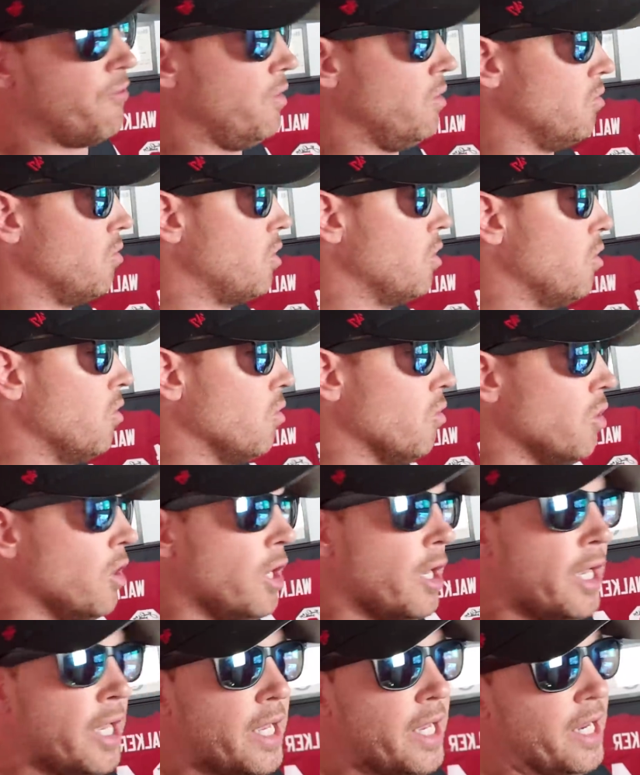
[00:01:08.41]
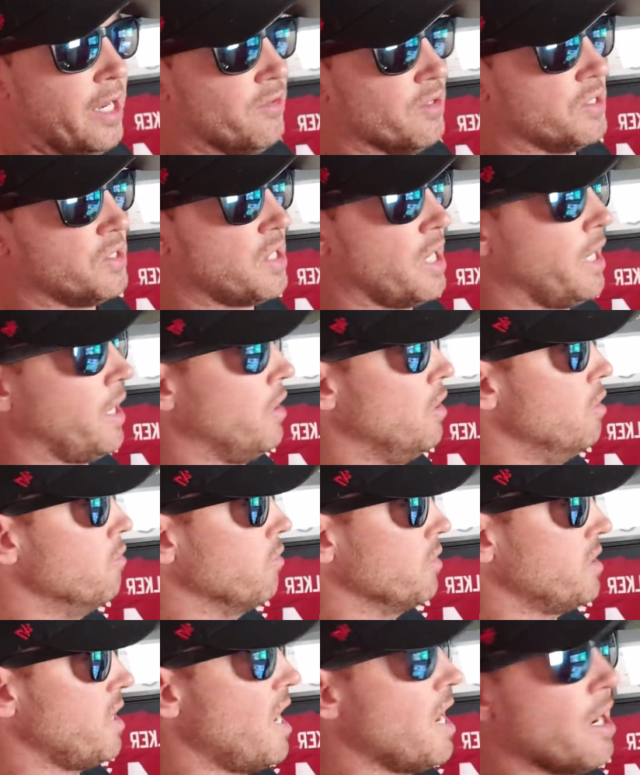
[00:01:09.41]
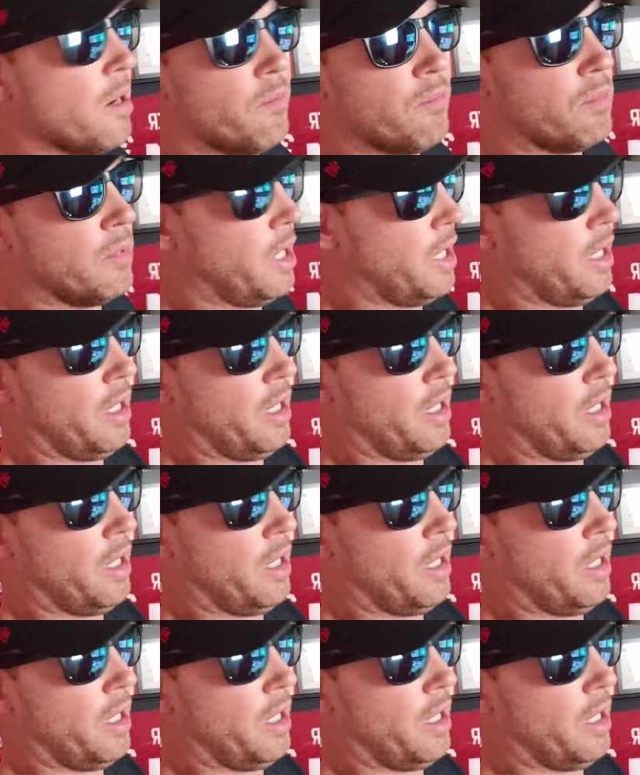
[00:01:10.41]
field goal in the second overtime.